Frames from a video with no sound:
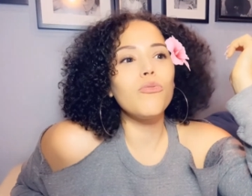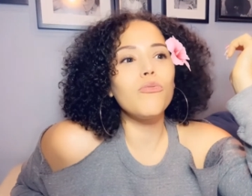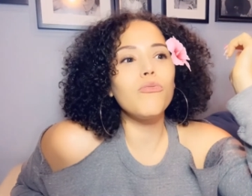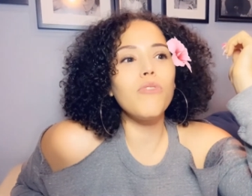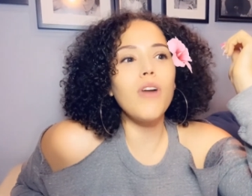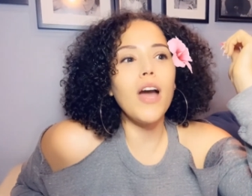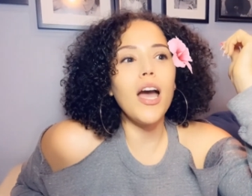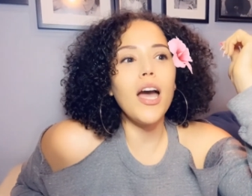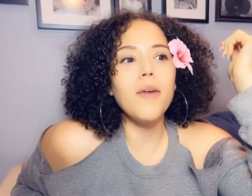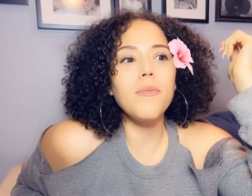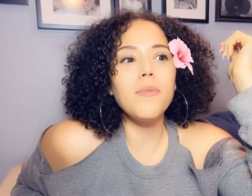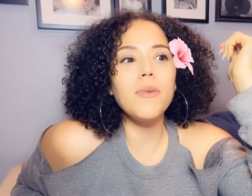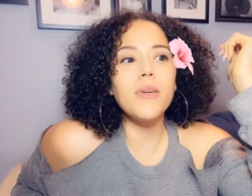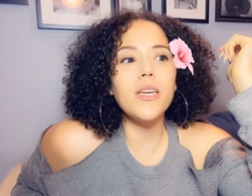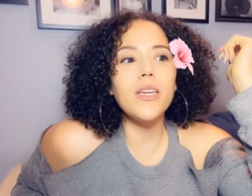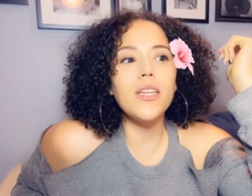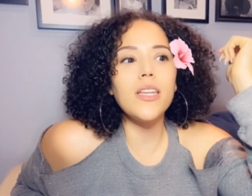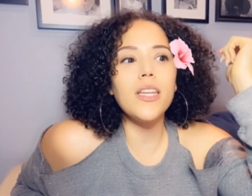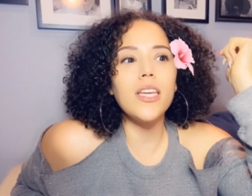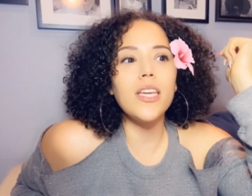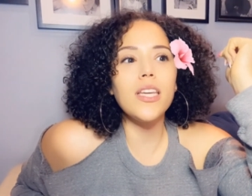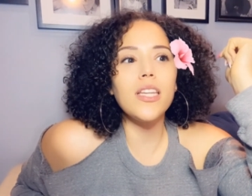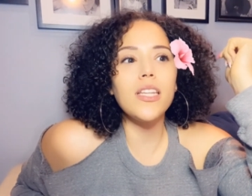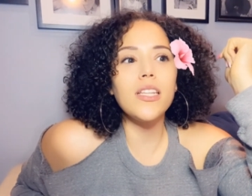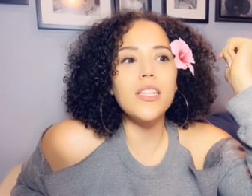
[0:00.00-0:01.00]

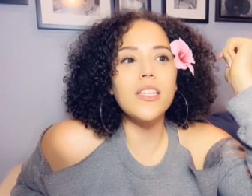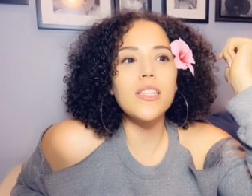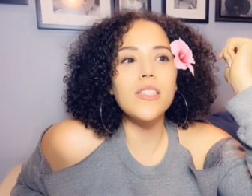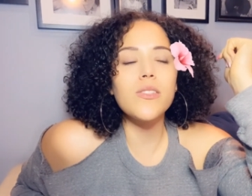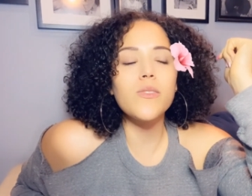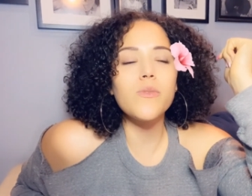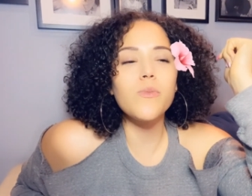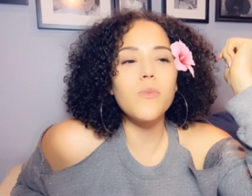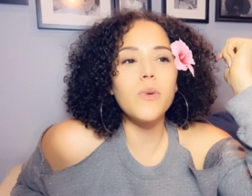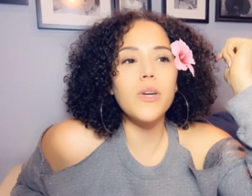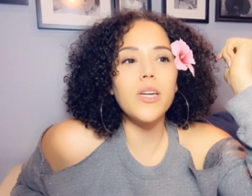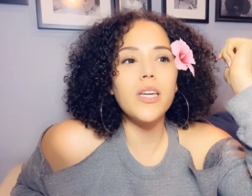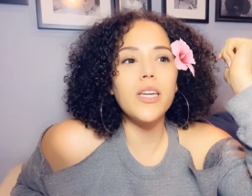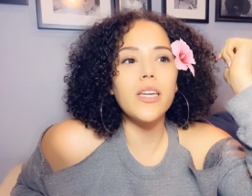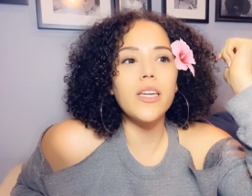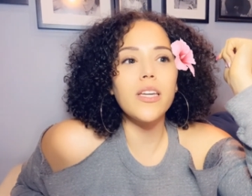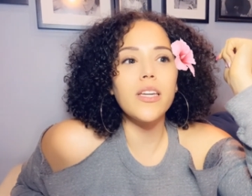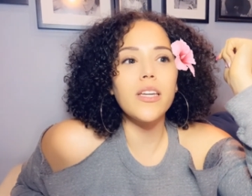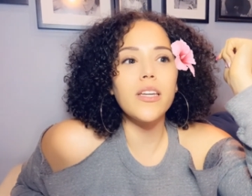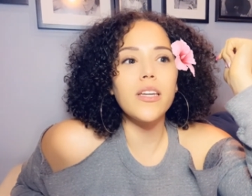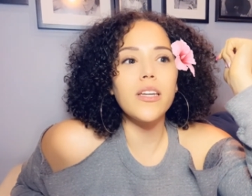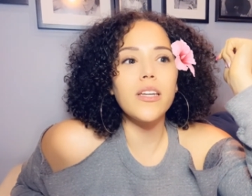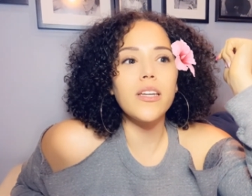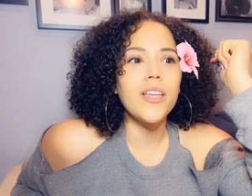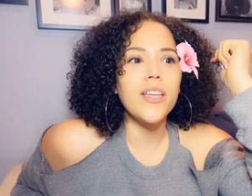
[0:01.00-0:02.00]
Robin in this
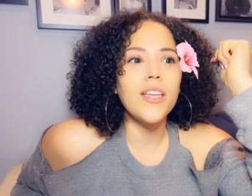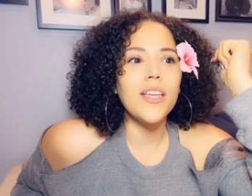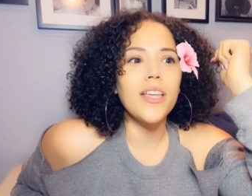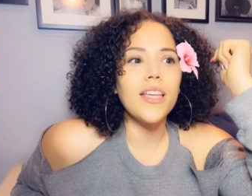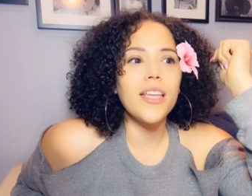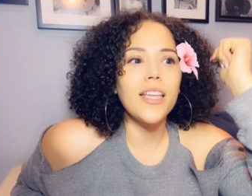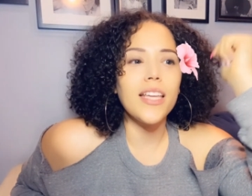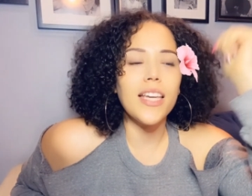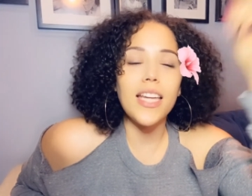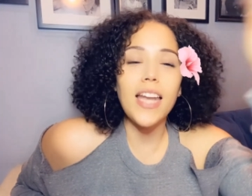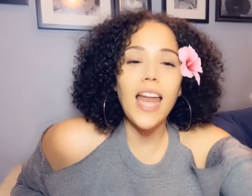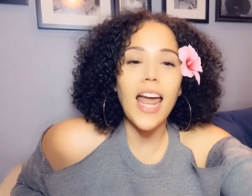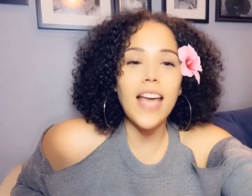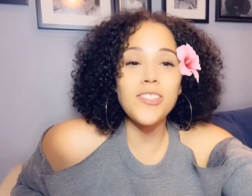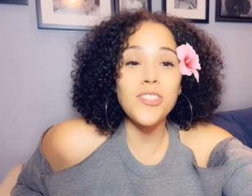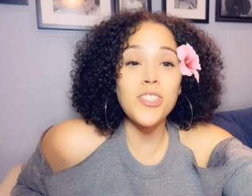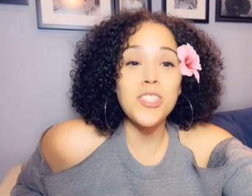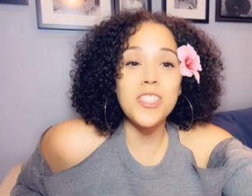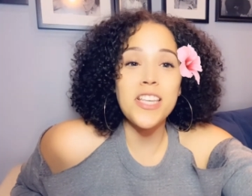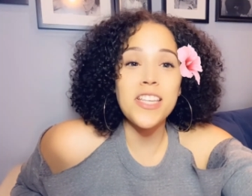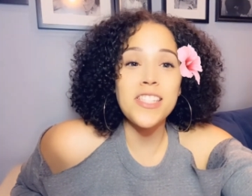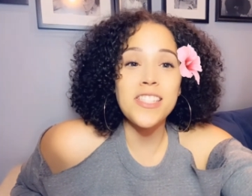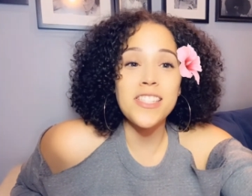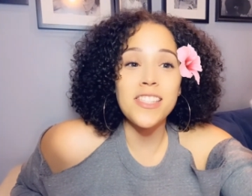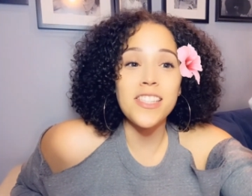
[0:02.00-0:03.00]
wig. It actually
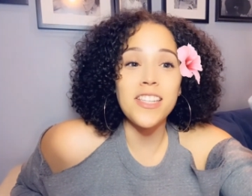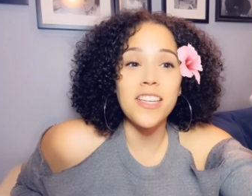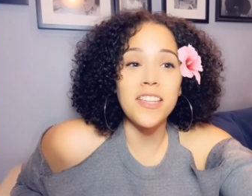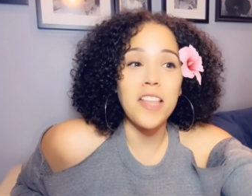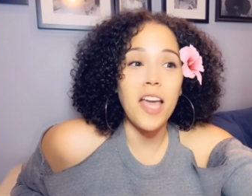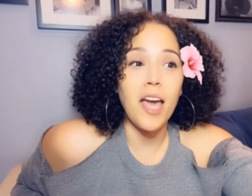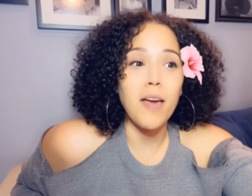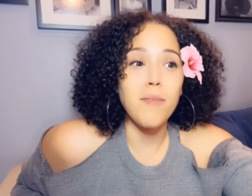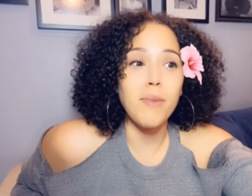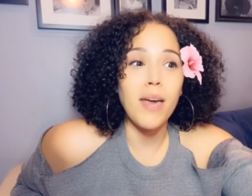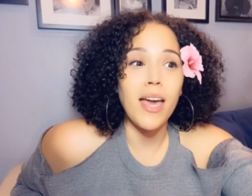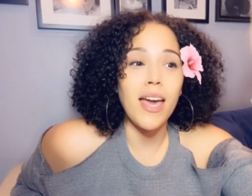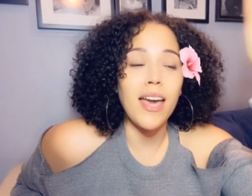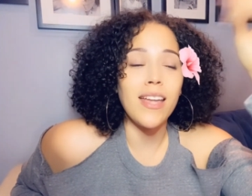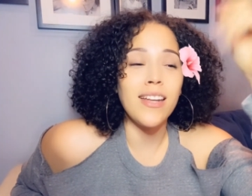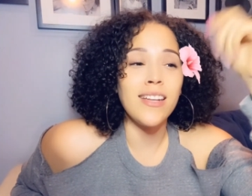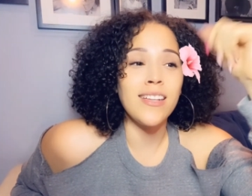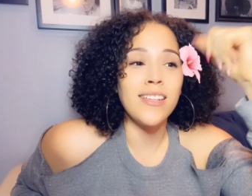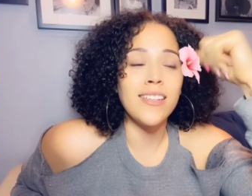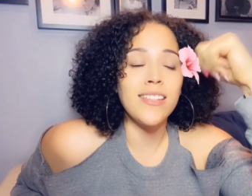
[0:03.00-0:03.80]
doesn't look that bad.